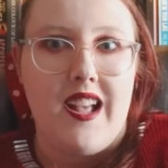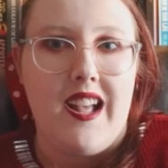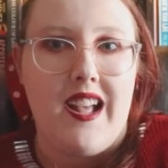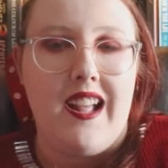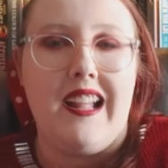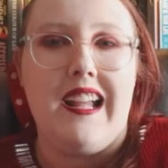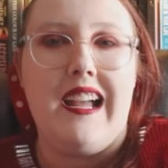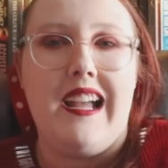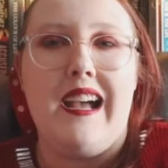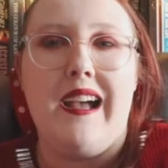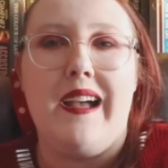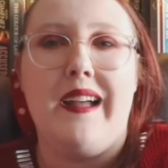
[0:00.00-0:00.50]

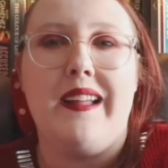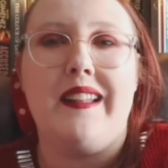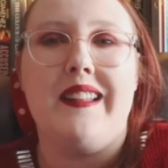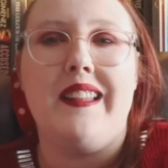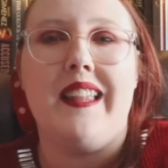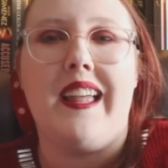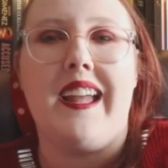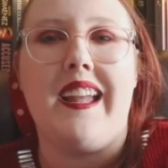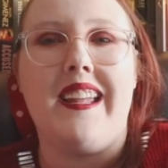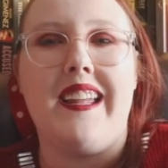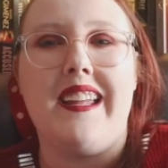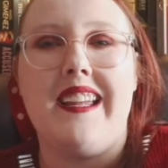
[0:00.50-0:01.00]

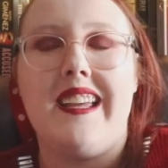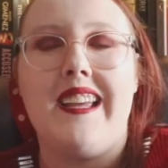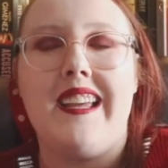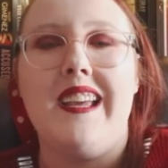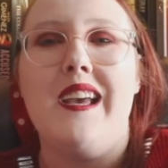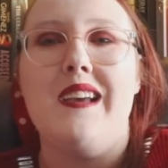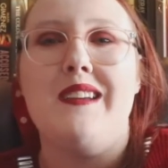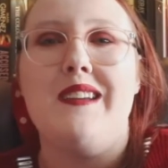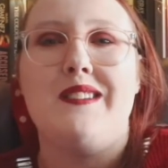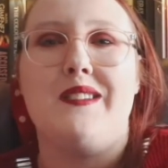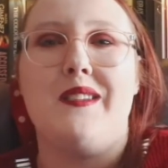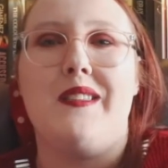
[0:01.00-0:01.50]
And like,
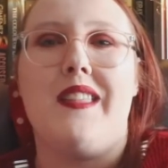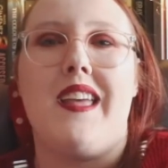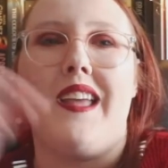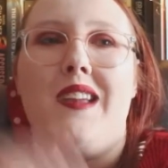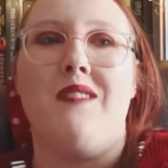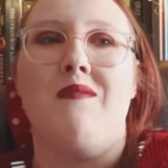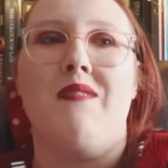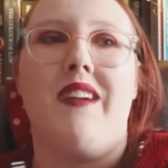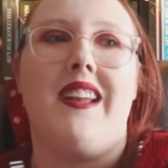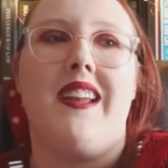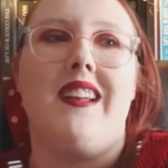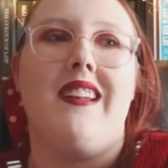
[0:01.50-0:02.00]
so
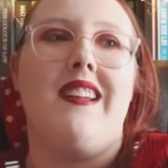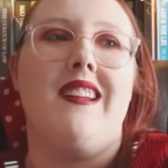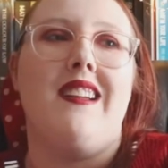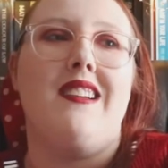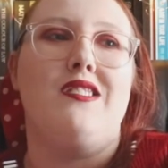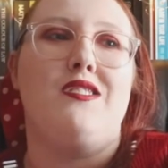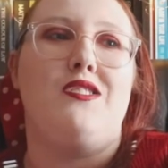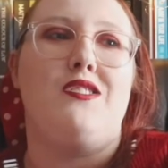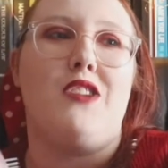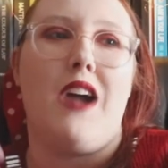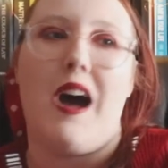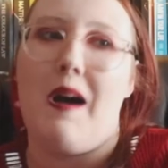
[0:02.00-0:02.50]
then
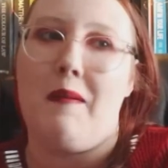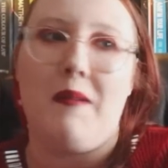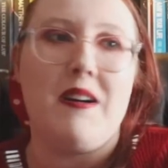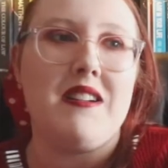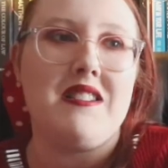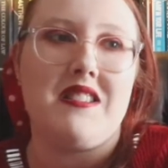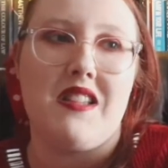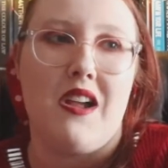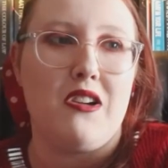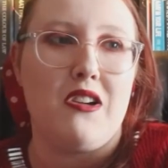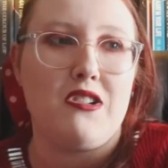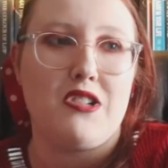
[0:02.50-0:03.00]
when drama
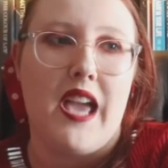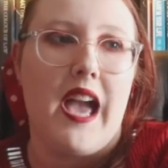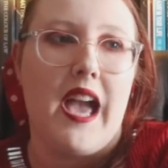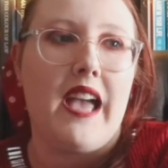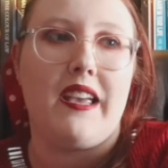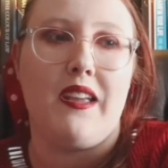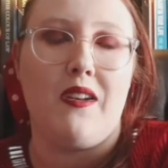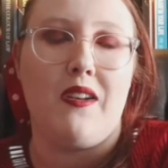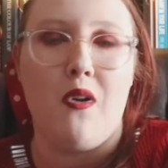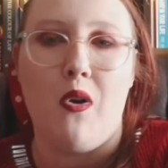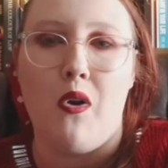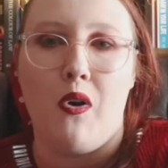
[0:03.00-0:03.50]
starts
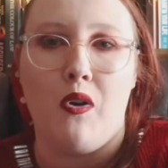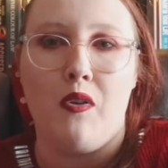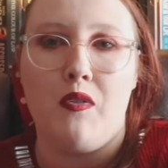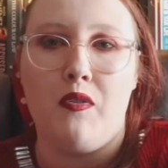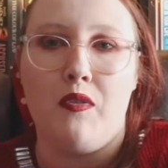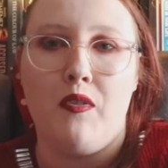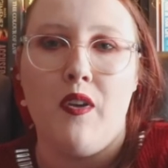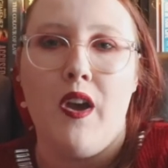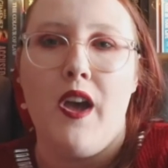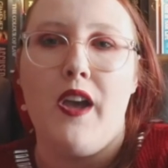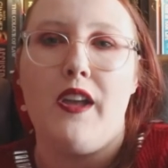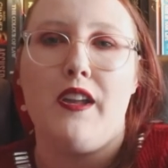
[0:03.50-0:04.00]
kicking
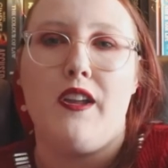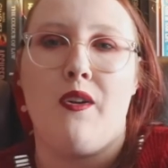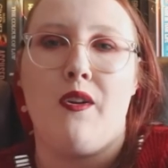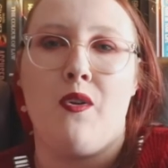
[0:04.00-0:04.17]
off,